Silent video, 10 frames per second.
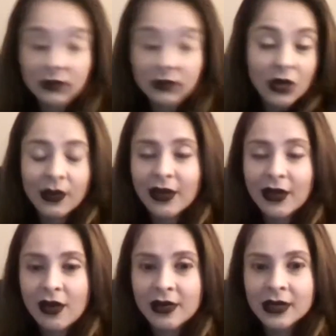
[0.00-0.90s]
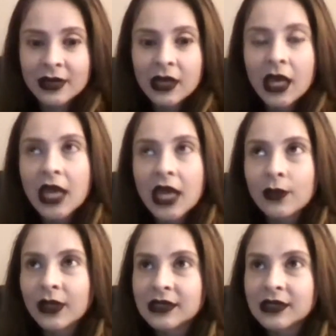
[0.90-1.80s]
going on, and
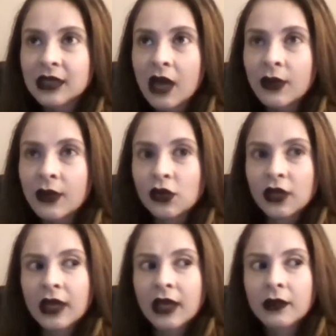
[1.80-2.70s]
we saw what looked like